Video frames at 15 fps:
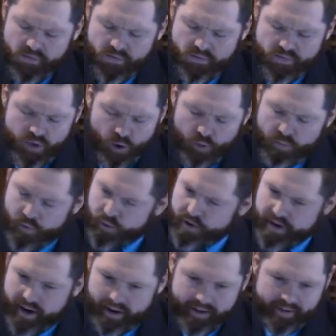no More
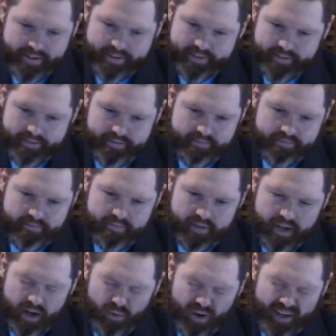Night.
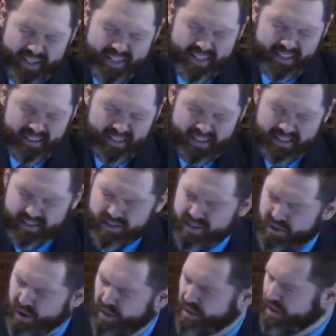I want us to listen to it. The